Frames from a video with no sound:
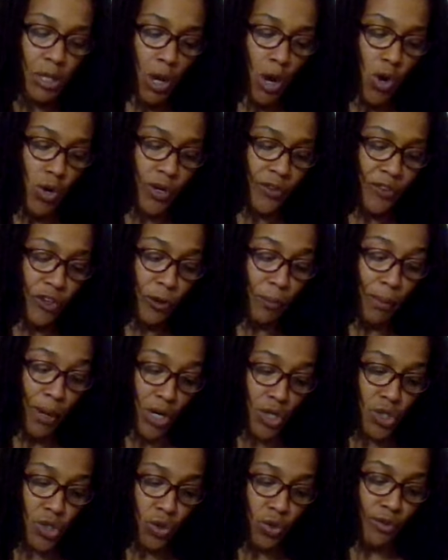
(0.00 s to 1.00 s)
a hold of your
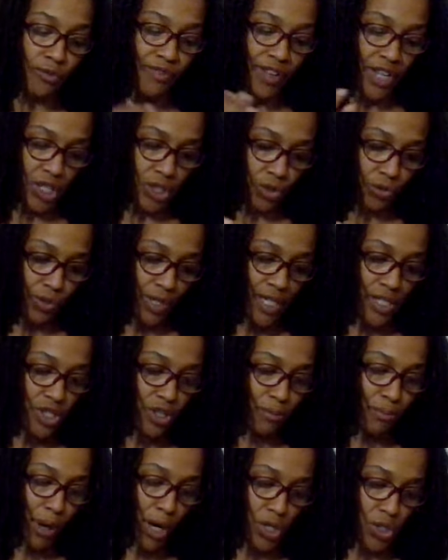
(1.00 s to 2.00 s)
personal victories,
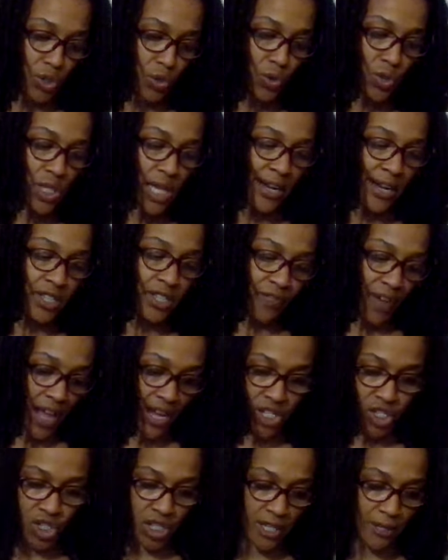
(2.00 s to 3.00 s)
your personal
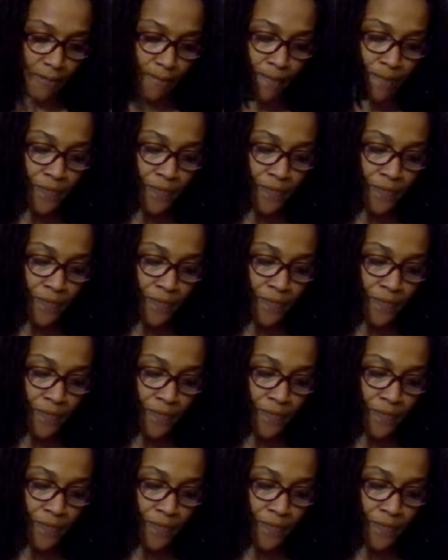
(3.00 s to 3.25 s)
satisfaction.